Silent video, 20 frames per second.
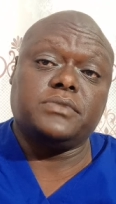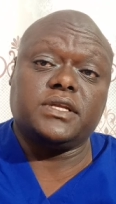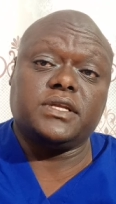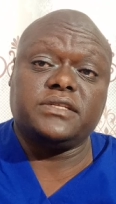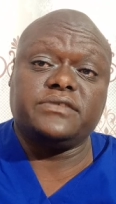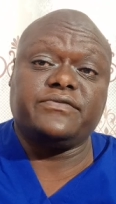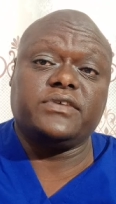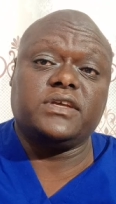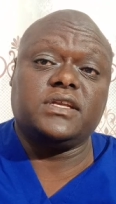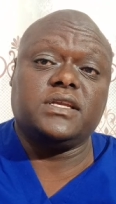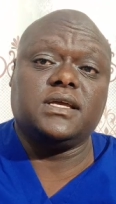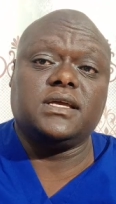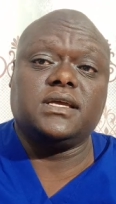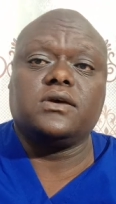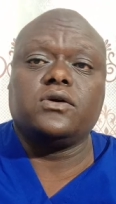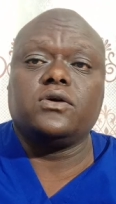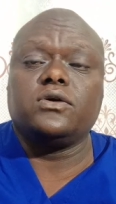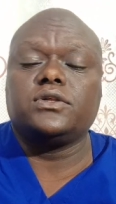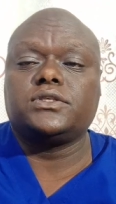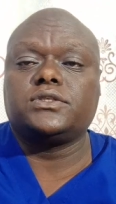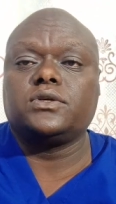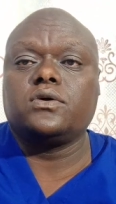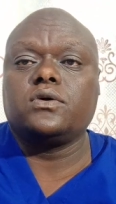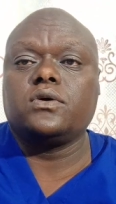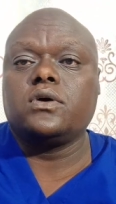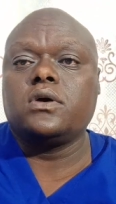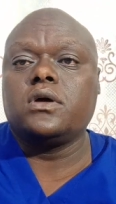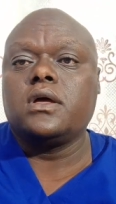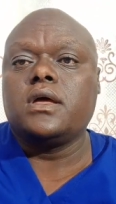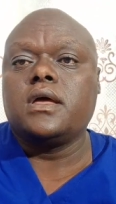breastfeeding
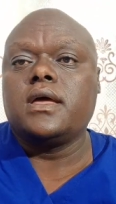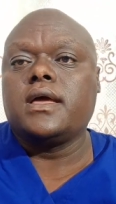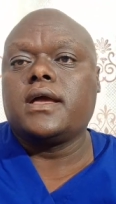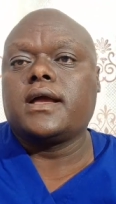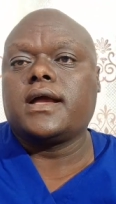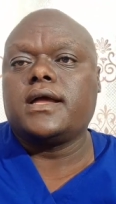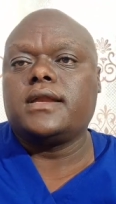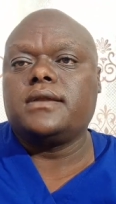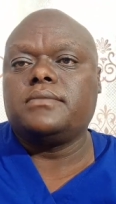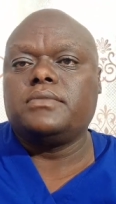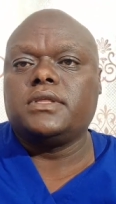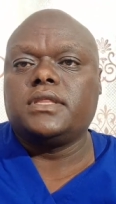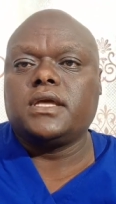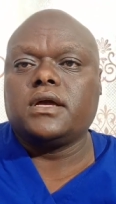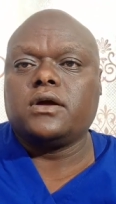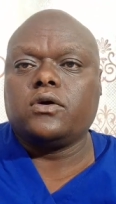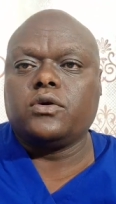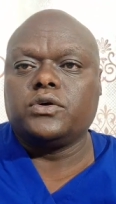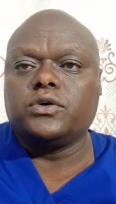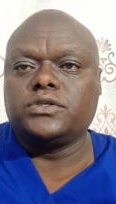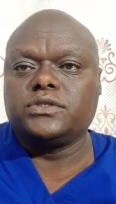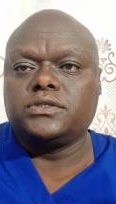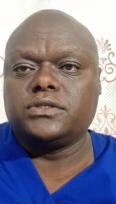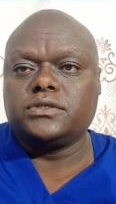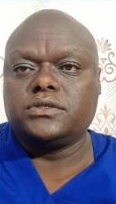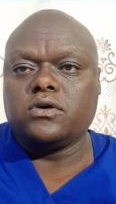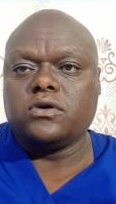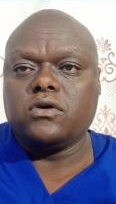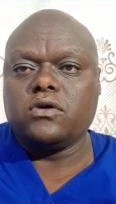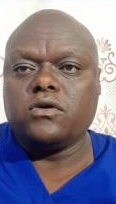also can be the cause
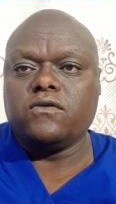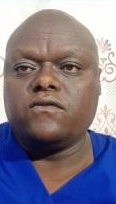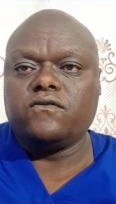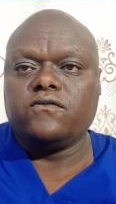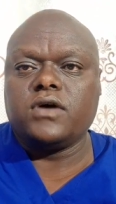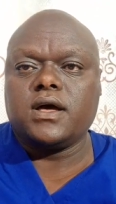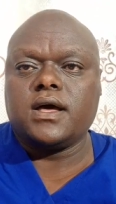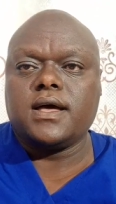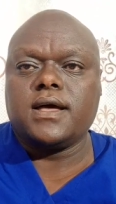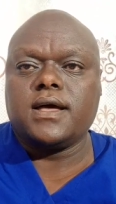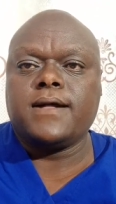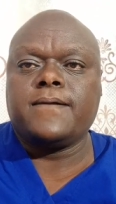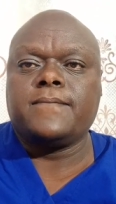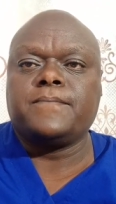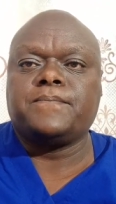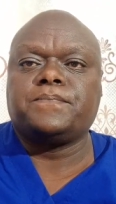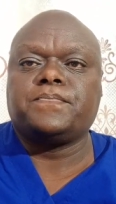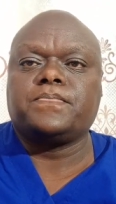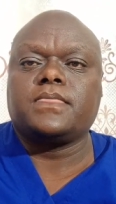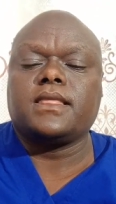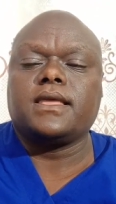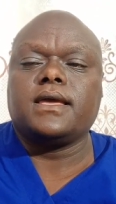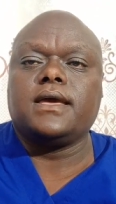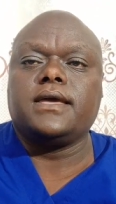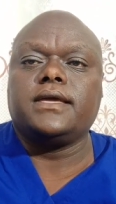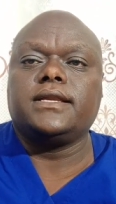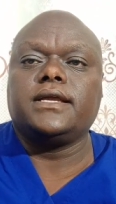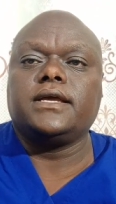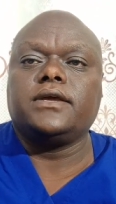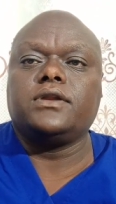of uh, uh,
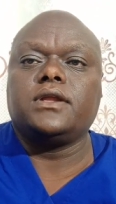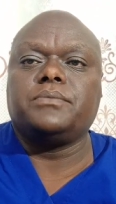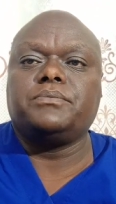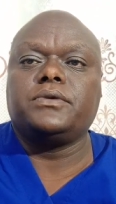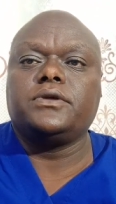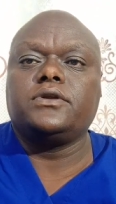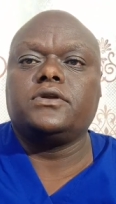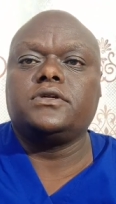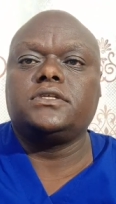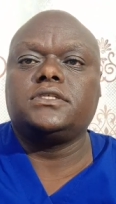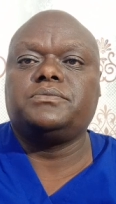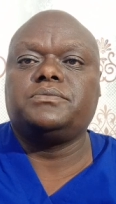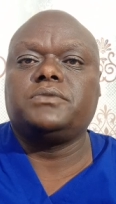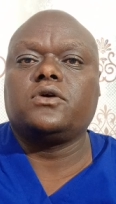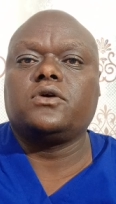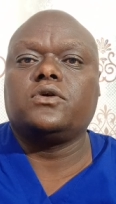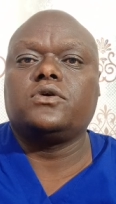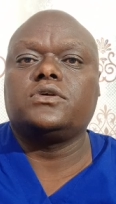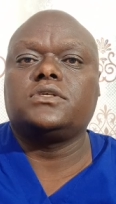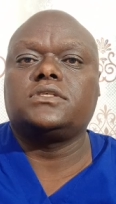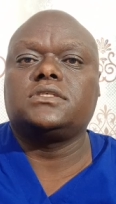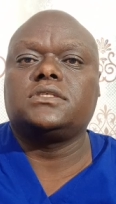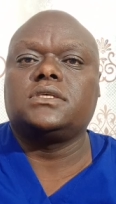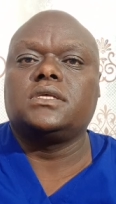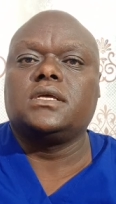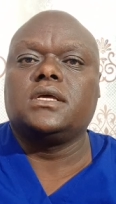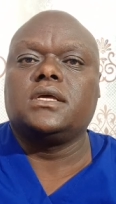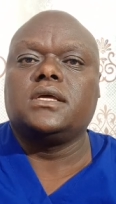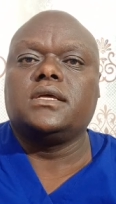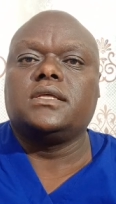irregular periods because
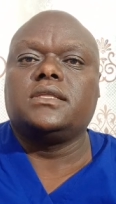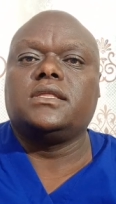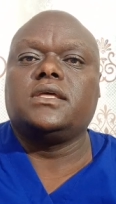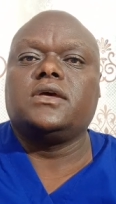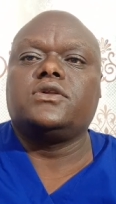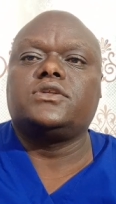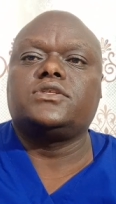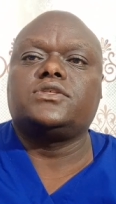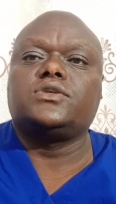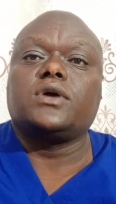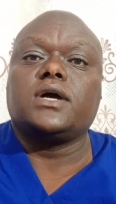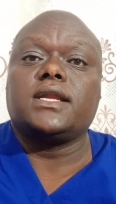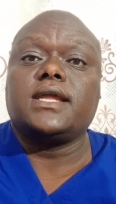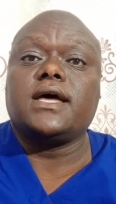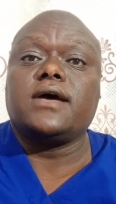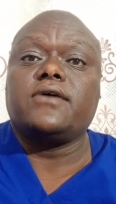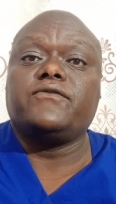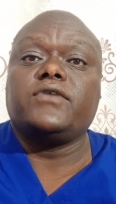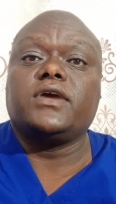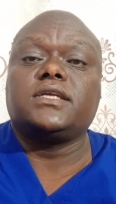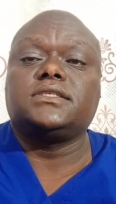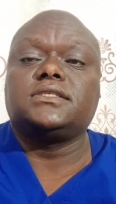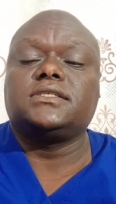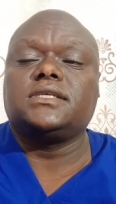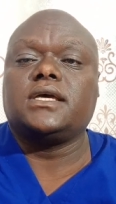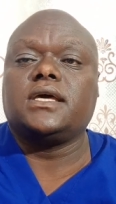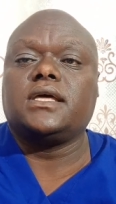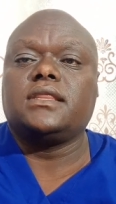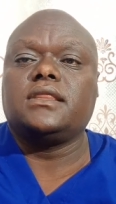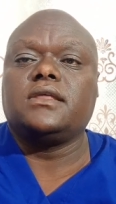they also can affect
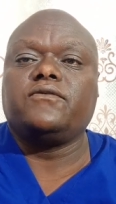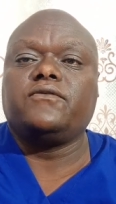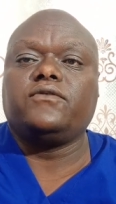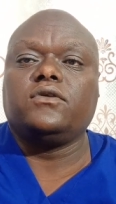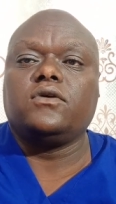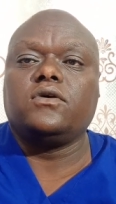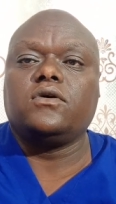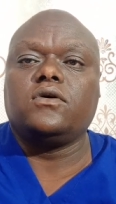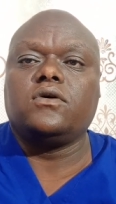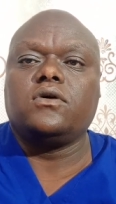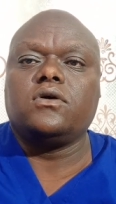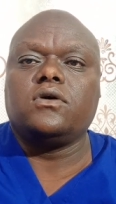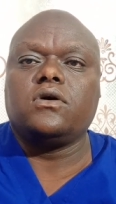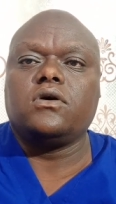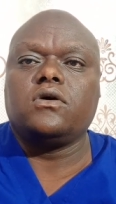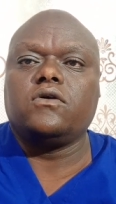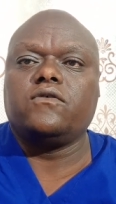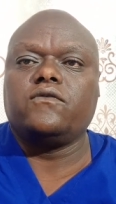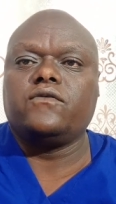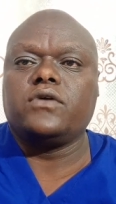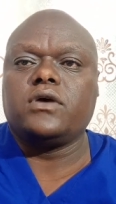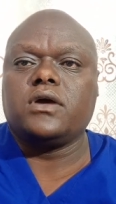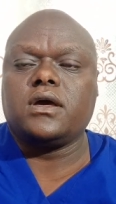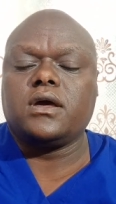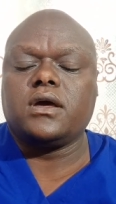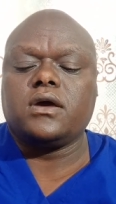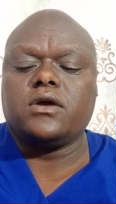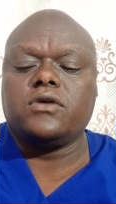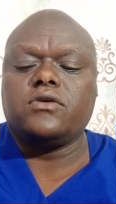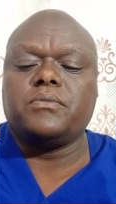uh, the flow of
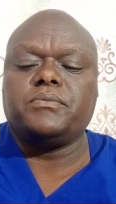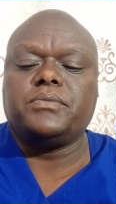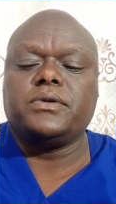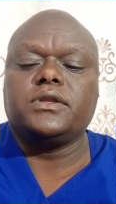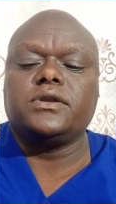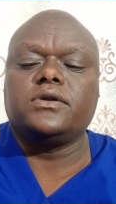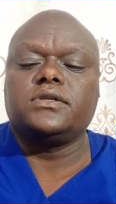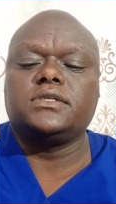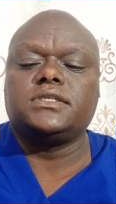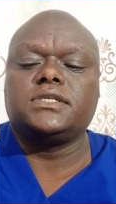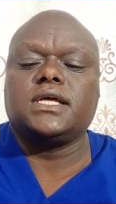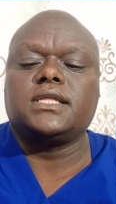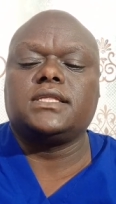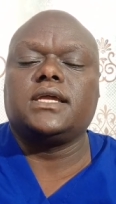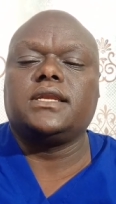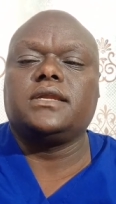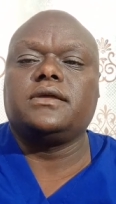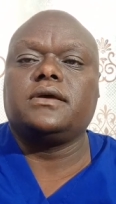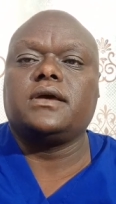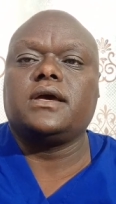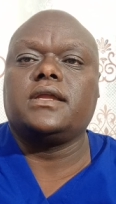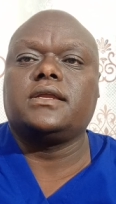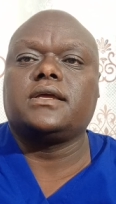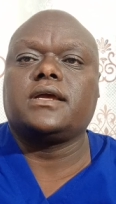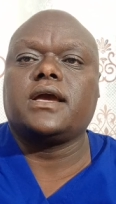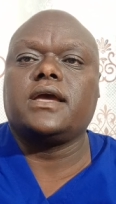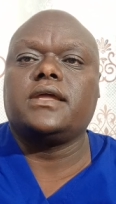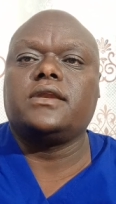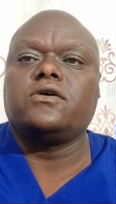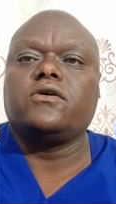uh, your periods at any, any
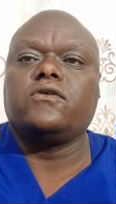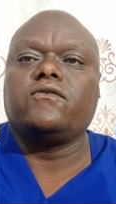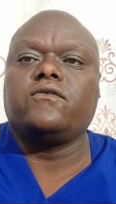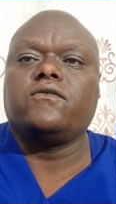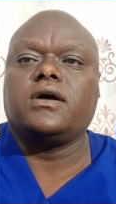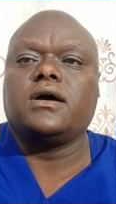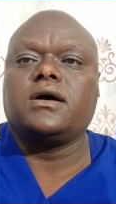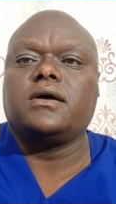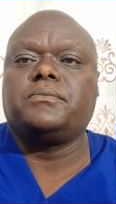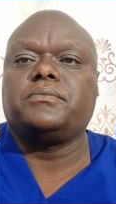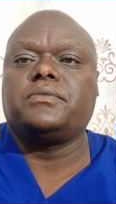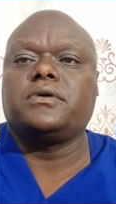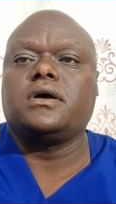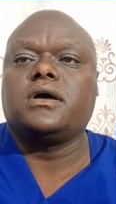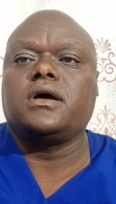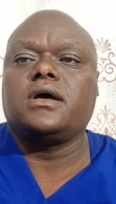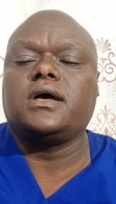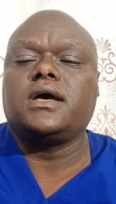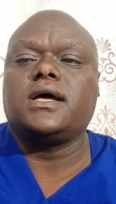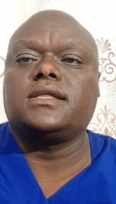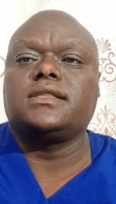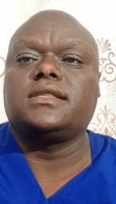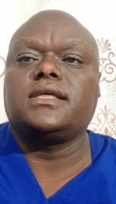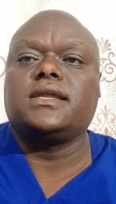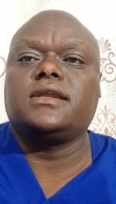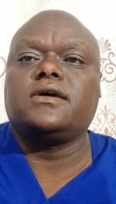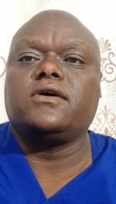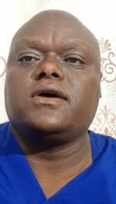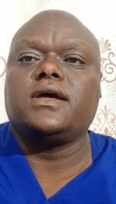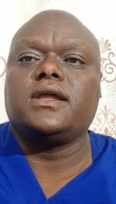kind of at the
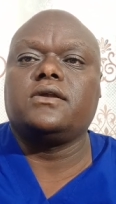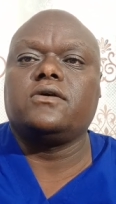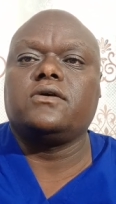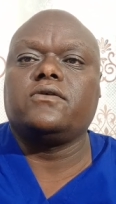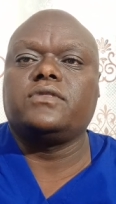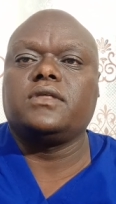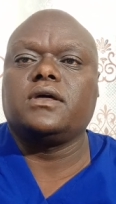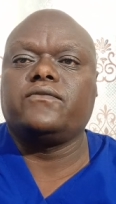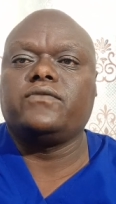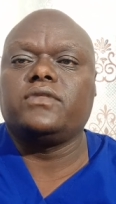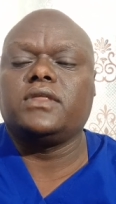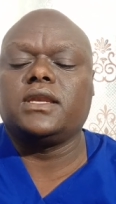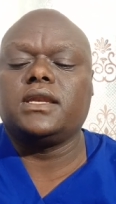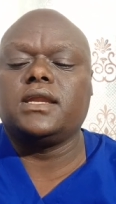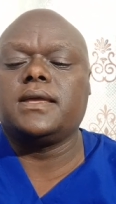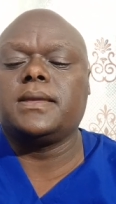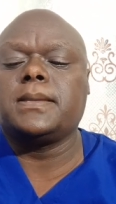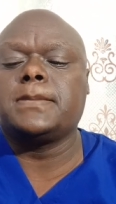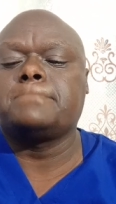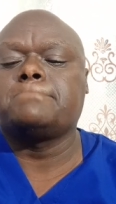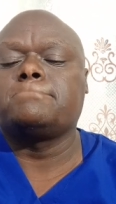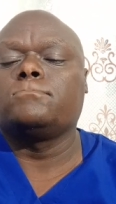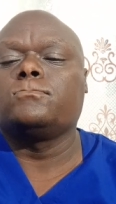end of, end of, the, of the day.